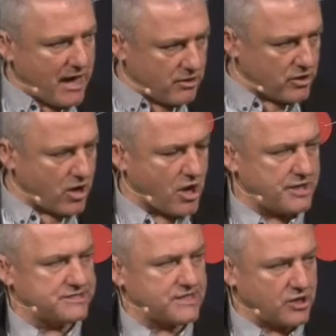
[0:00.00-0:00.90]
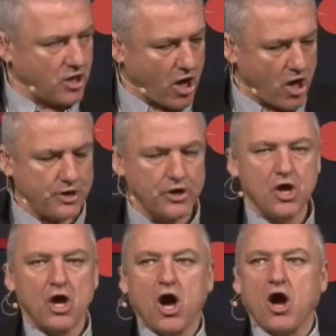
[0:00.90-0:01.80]
our God is a God
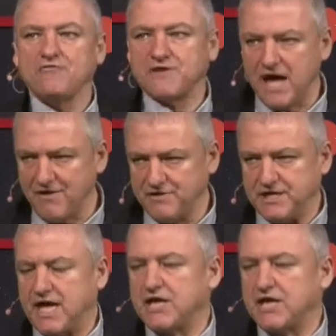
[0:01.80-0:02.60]
of covenant,